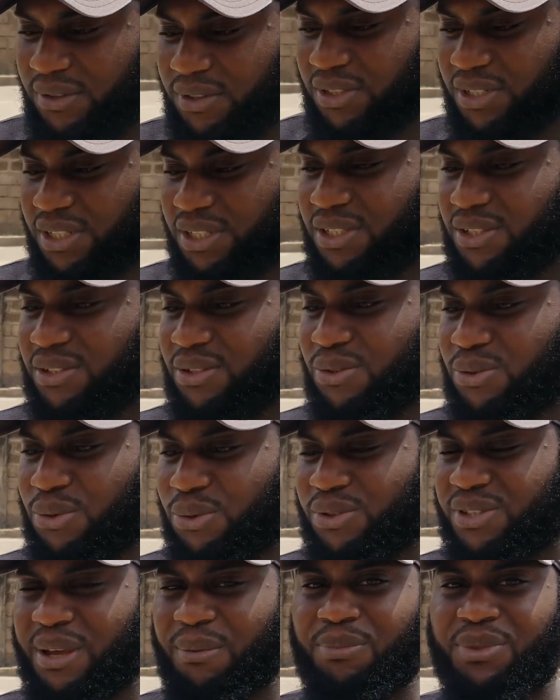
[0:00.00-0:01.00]
just
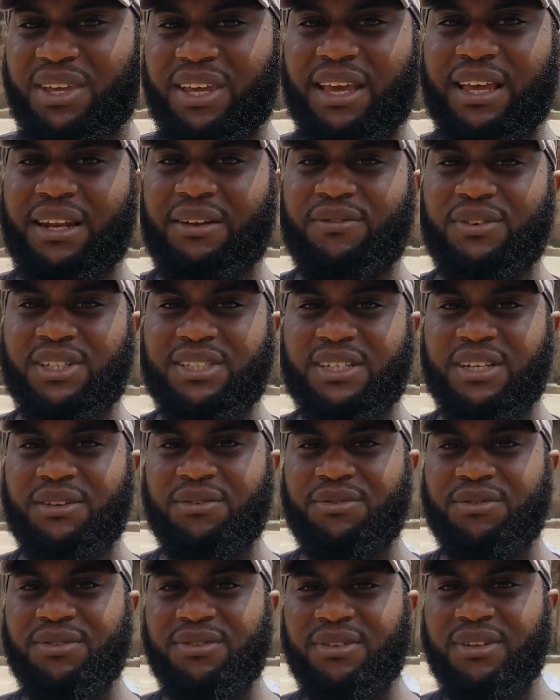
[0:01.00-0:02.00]
do something
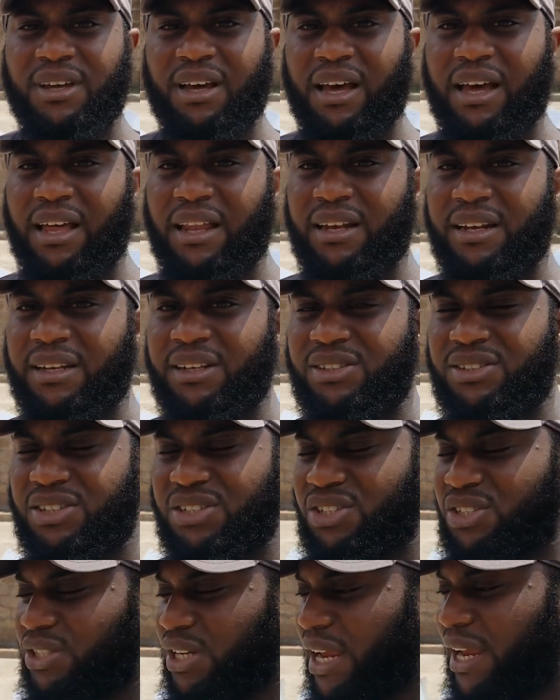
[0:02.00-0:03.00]
innovative and
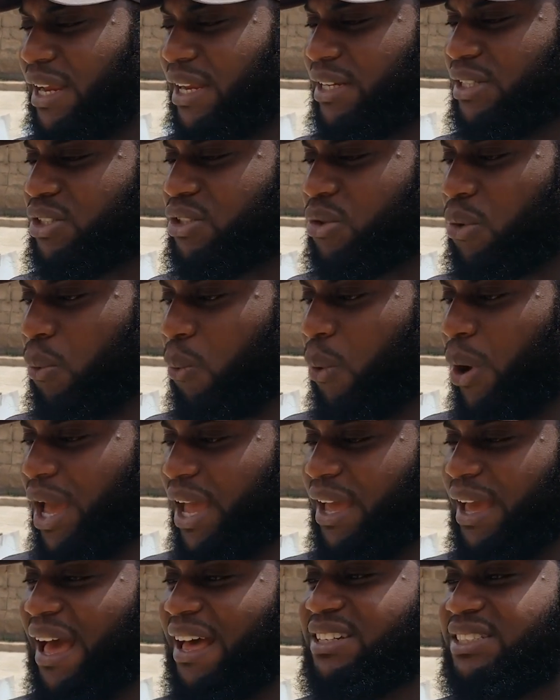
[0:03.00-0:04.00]
just change the
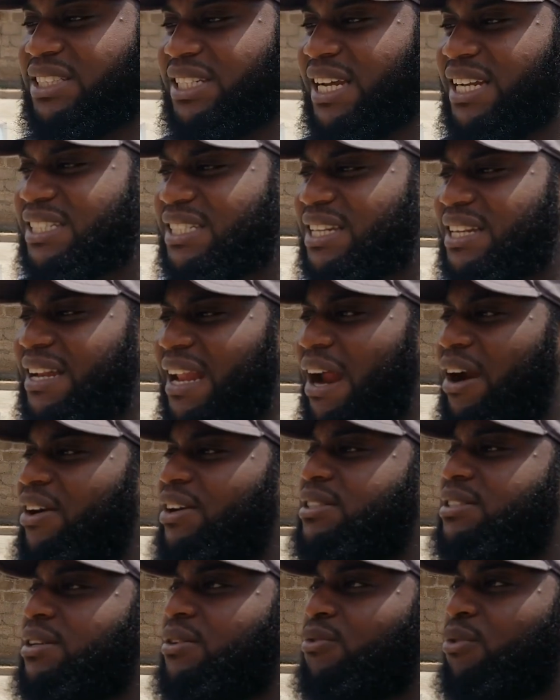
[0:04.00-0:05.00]
way and change the
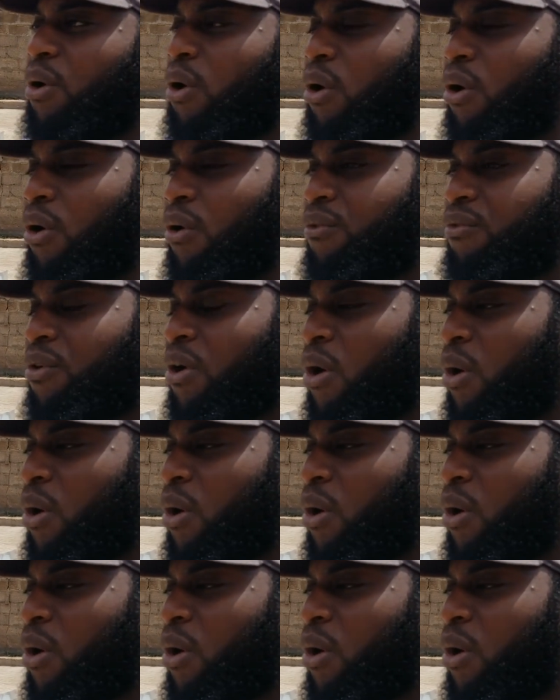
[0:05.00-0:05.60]
narrative of